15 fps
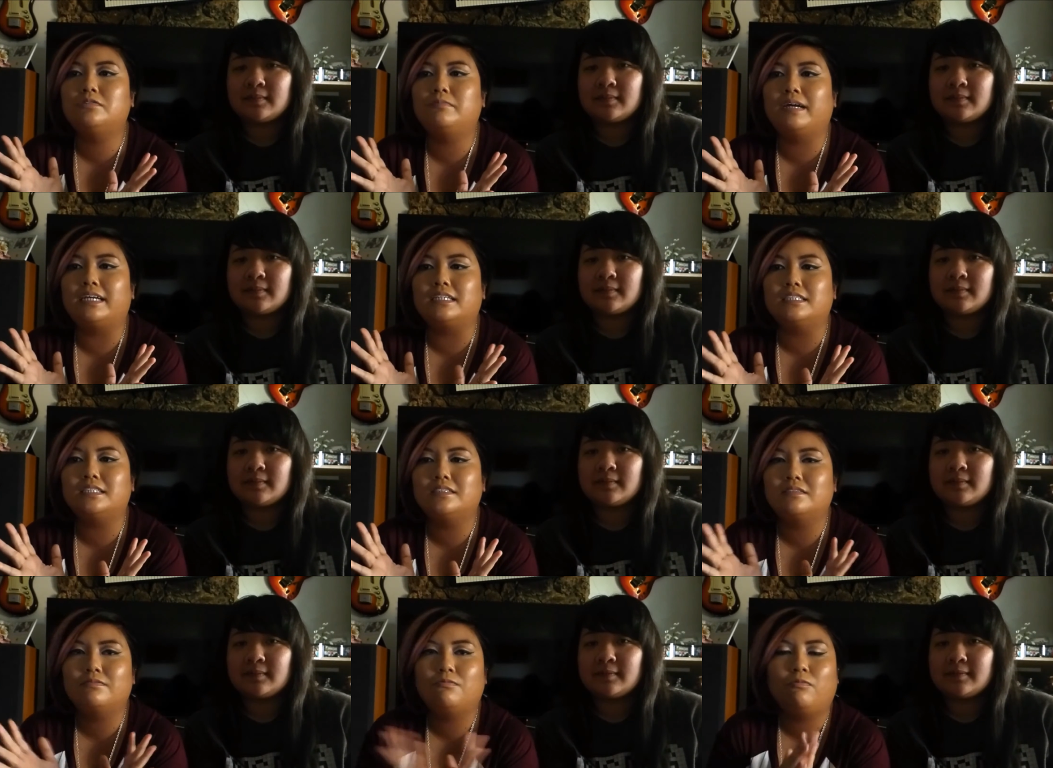Speaker 1: two
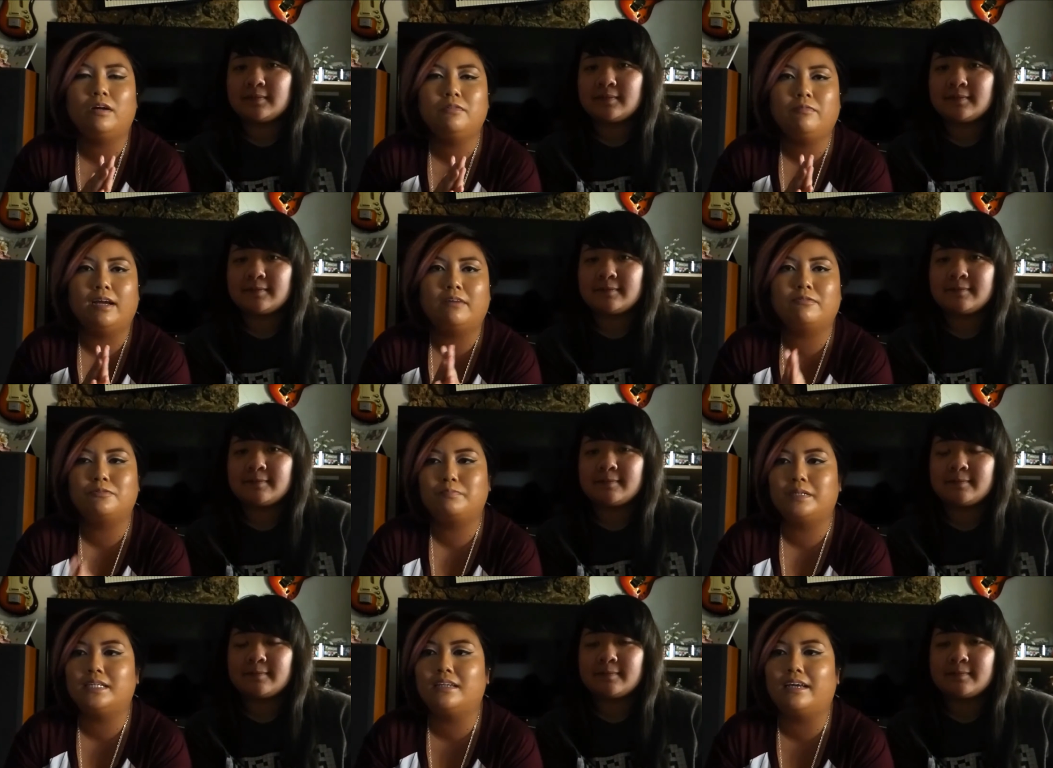ways. One way
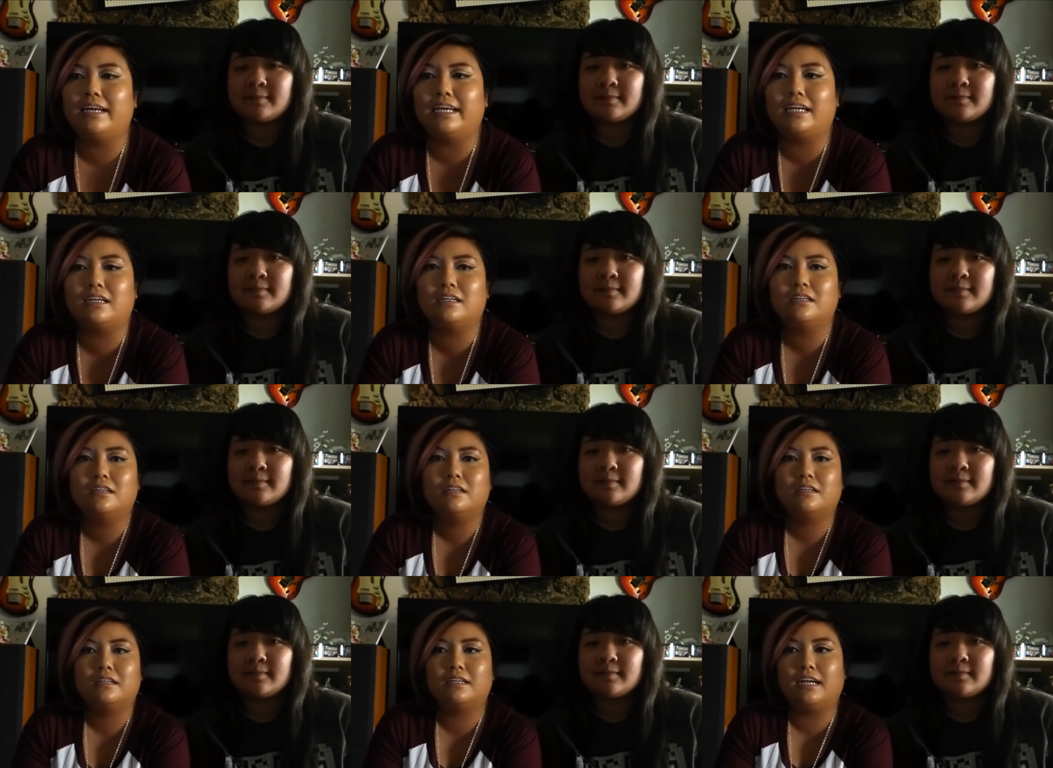will be like
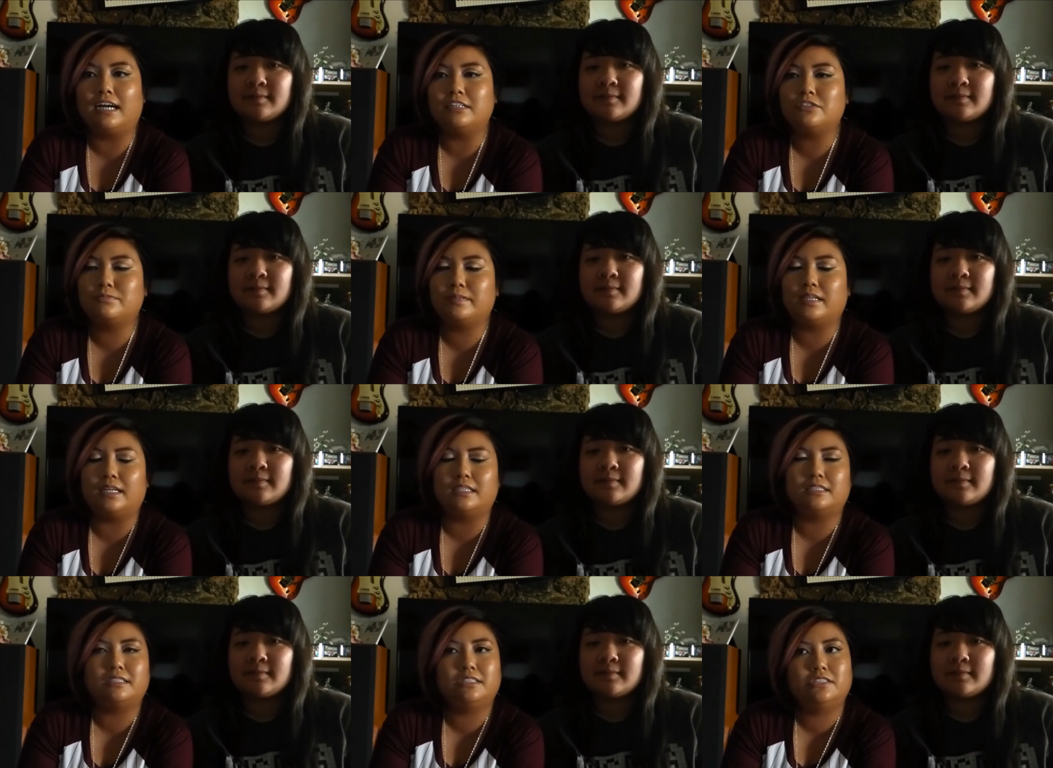guys will be
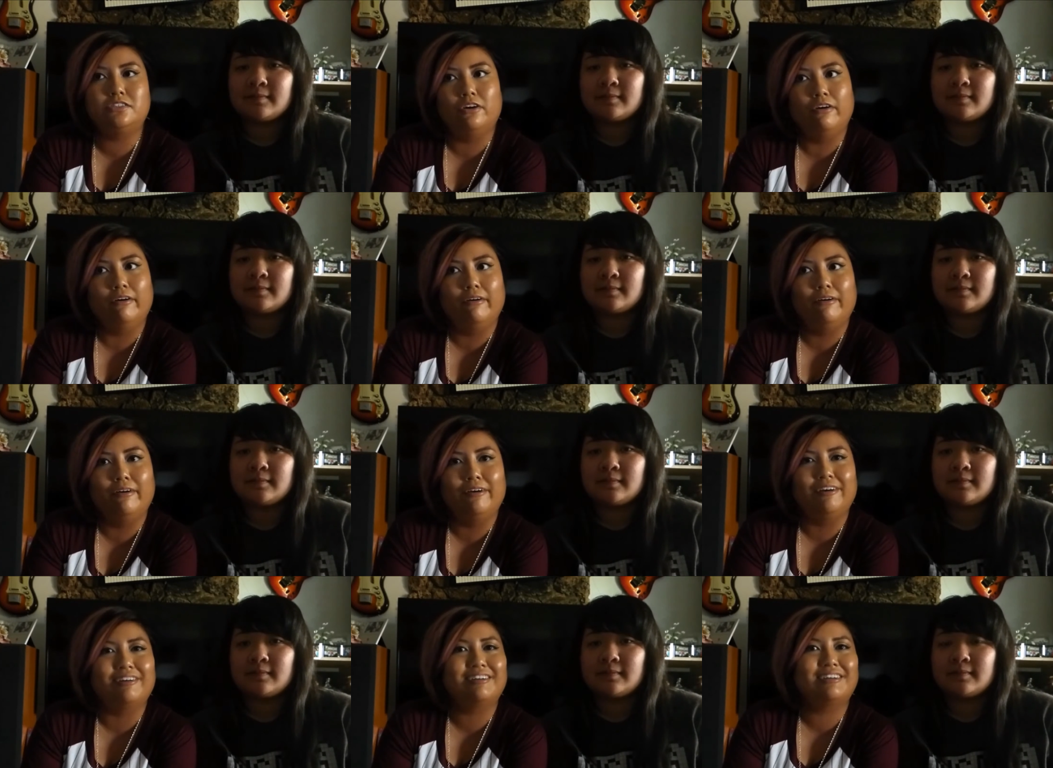like,
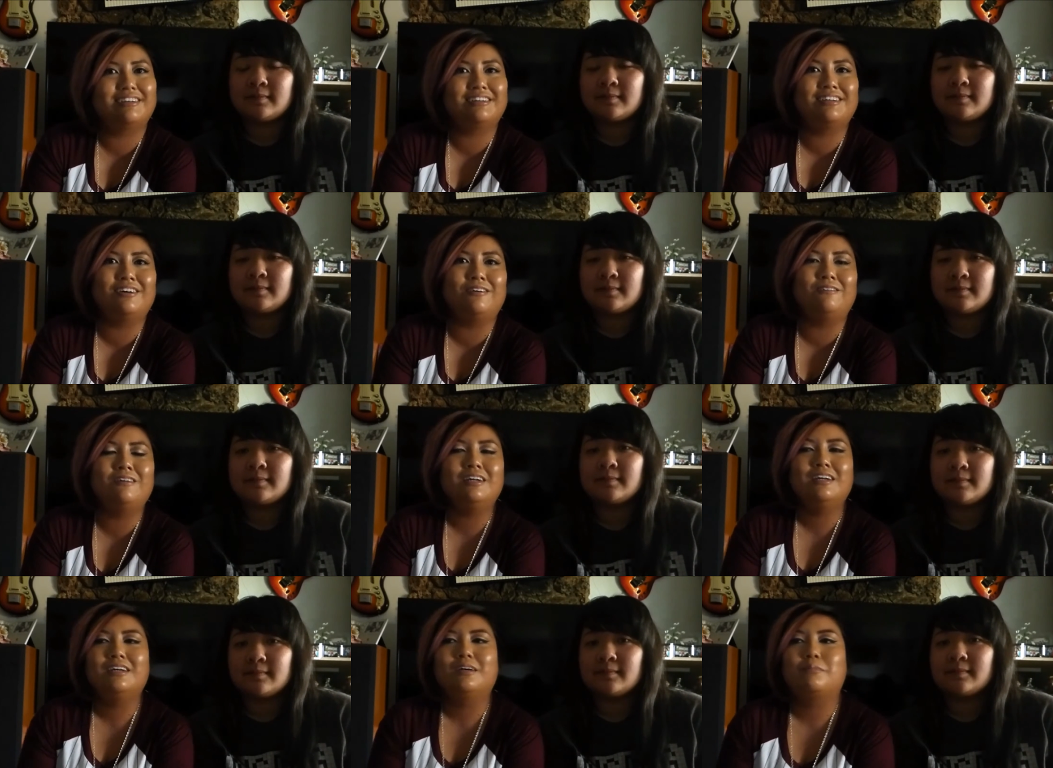you know,
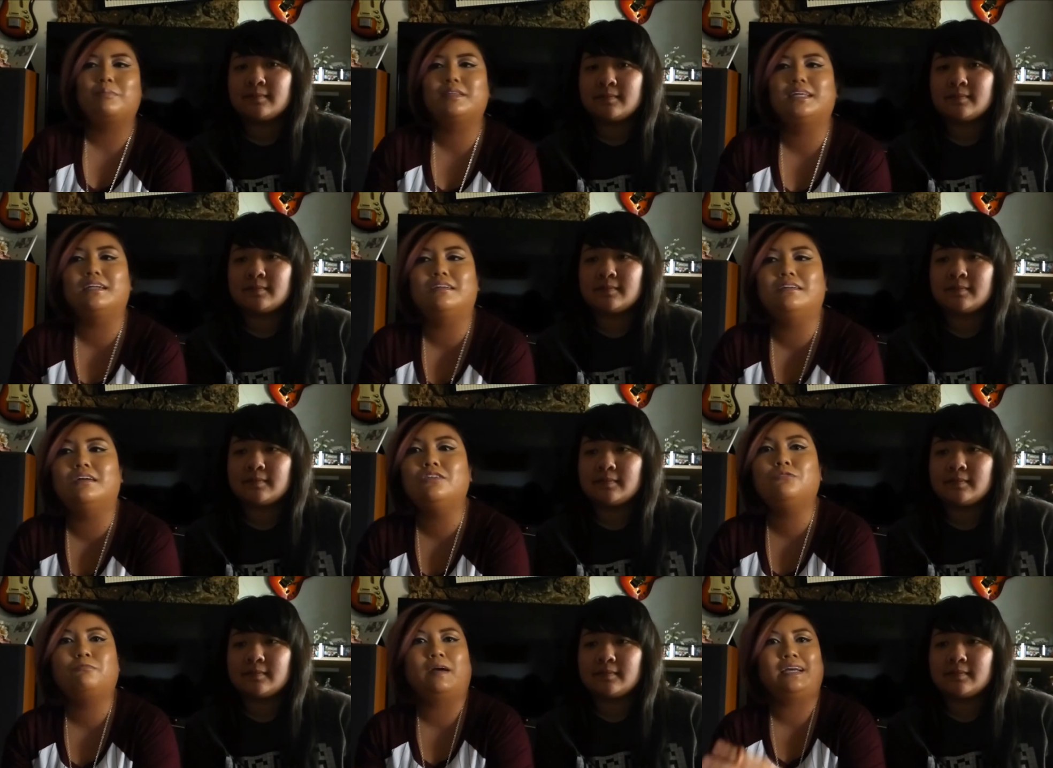but then
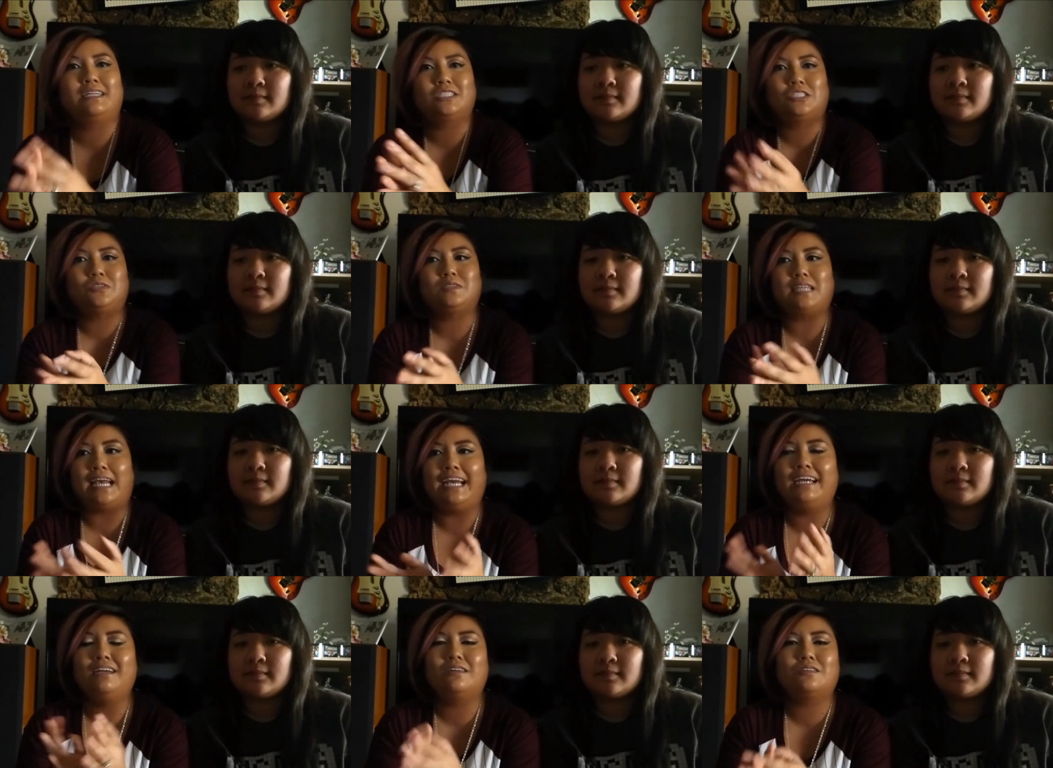another way is those
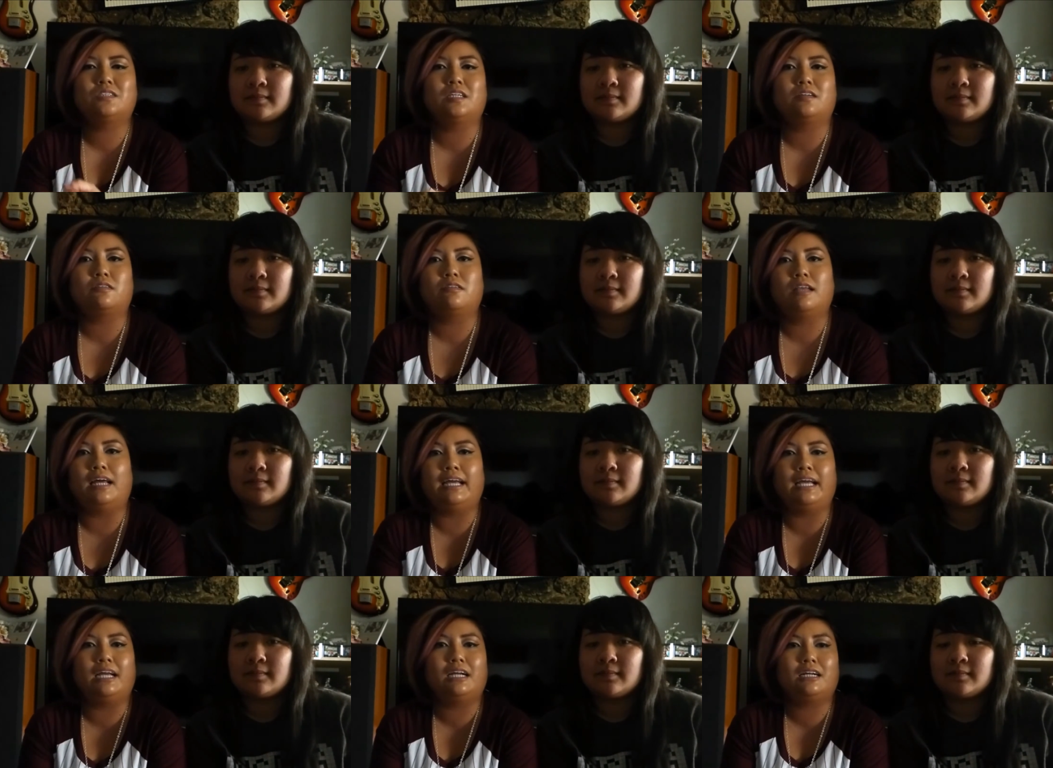haters that are
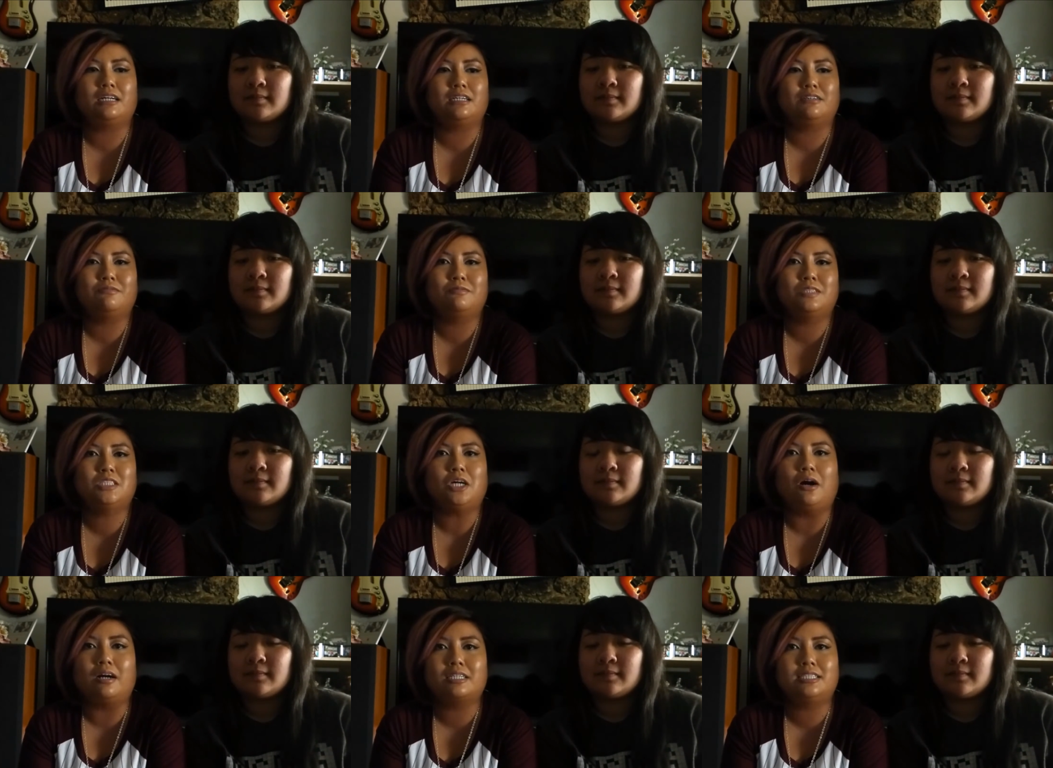like, would
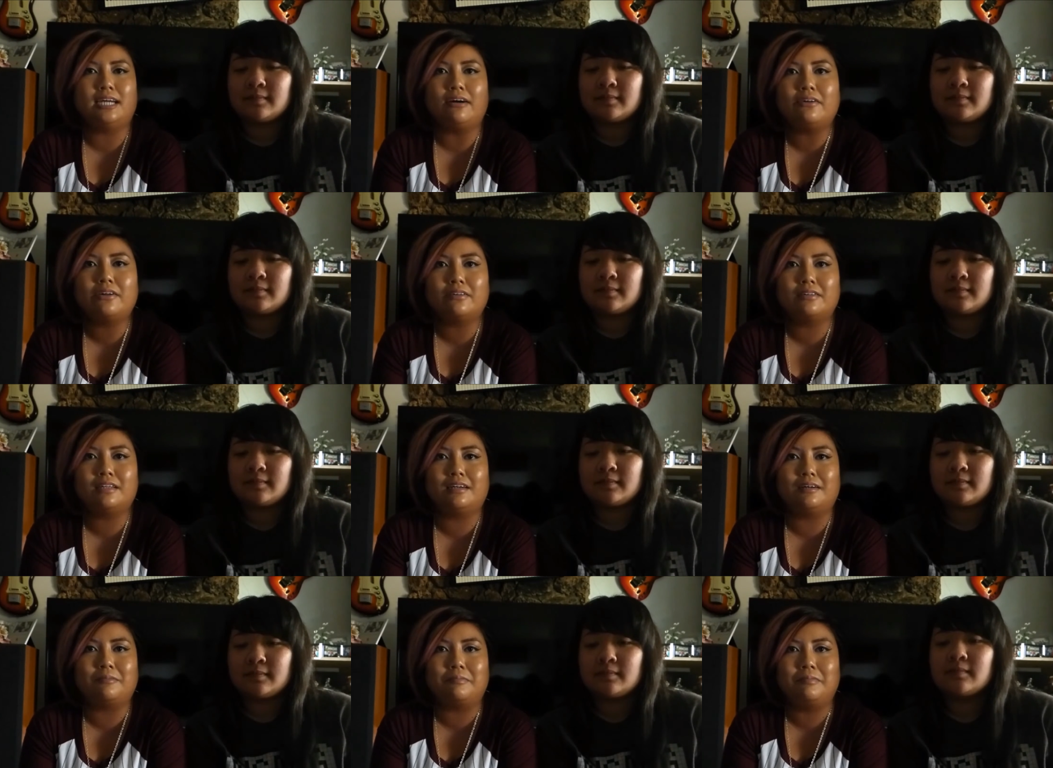talk down on
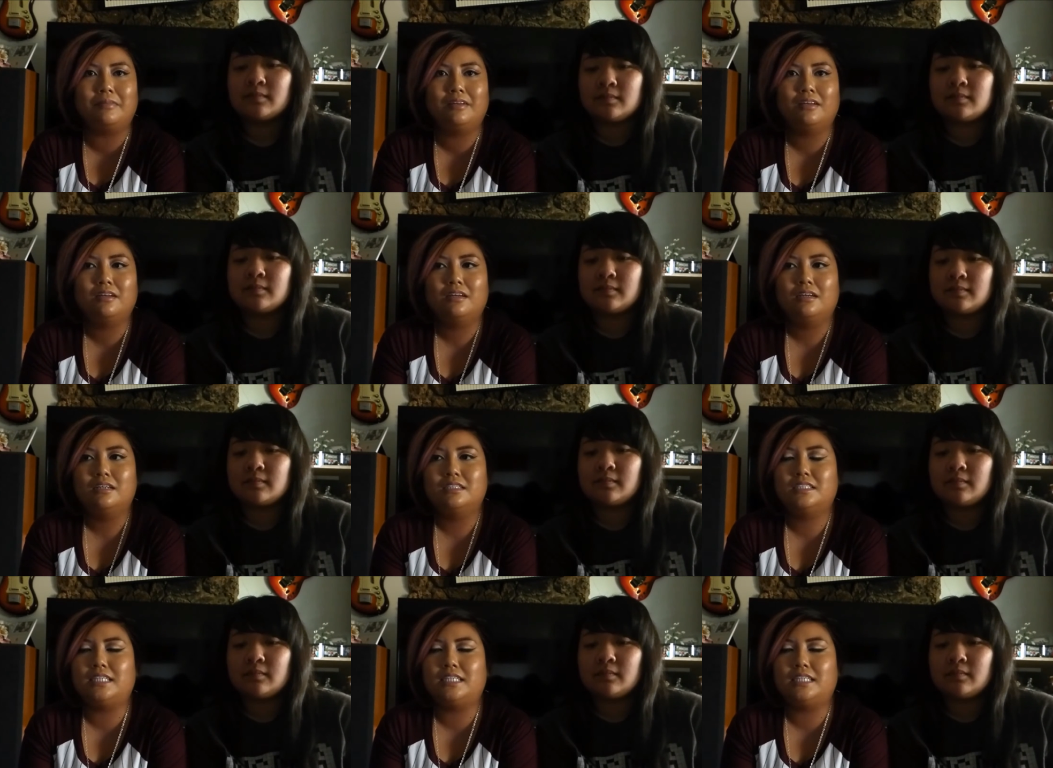them, mm-hmm.